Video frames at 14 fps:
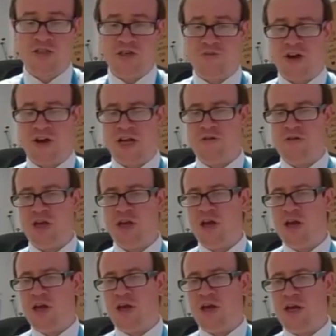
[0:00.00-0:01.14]
and veterinary
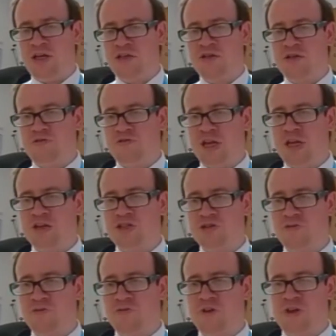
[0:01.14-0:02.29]
isn't really
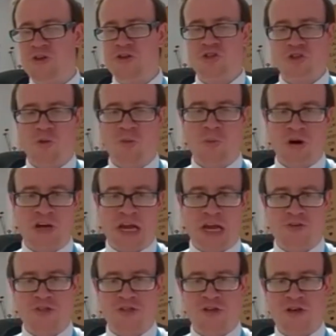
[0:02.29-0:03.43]
something that somebody
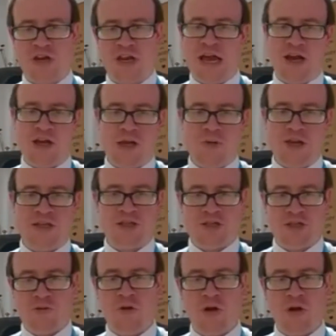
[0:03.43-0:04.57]
else can get you
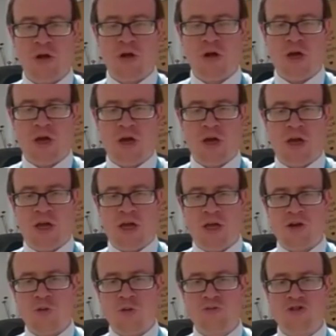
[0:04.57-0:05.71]
into. It
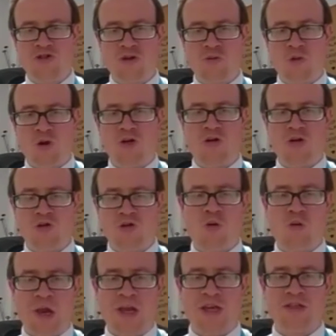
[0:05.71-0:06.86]
comes from what you're
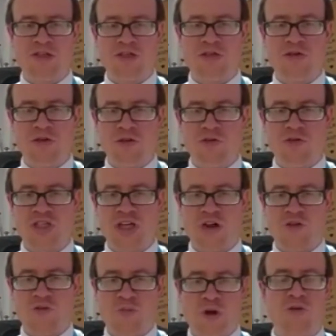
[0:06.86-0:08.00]
willing to do
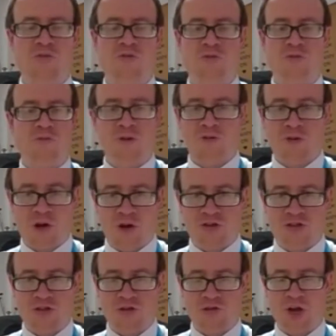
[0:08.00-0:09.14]
yourself, both with
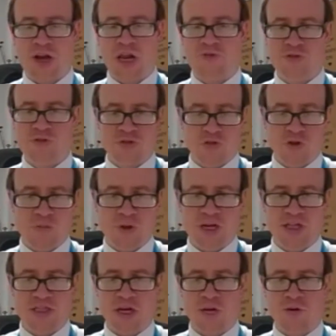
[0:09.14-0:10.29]
regards to your A-levels or your
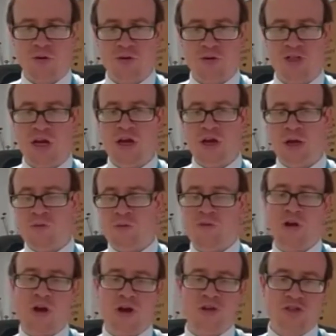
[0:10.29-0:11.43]
BTEC course, with
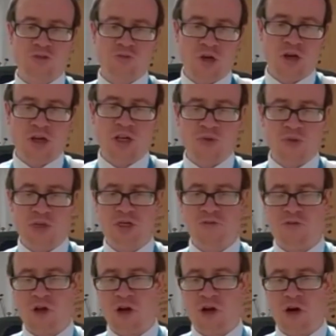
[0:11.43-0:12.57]
regards to work experience,
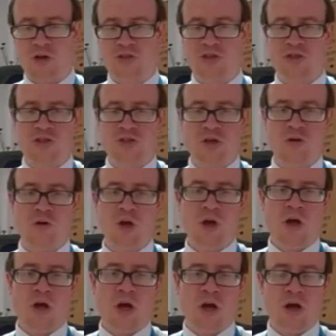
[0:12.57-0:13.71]
with regards to
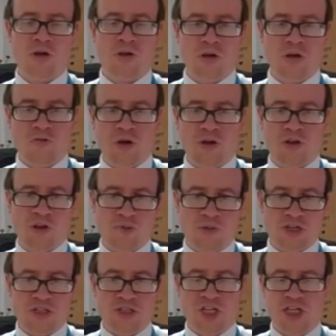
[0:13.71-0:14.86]
the
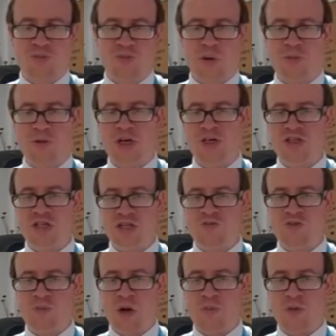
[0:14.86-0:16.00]
admissions test preparation, the
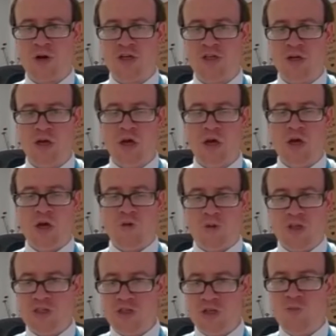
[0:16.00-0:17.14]
interview preparation.
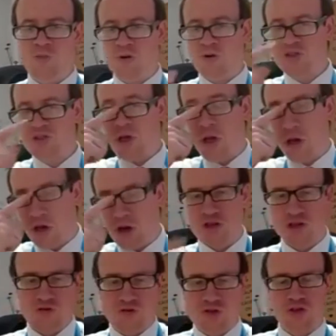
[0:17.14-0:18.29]
We do put a
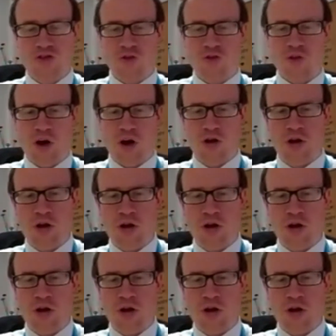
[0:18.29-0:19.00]
lot of stuff on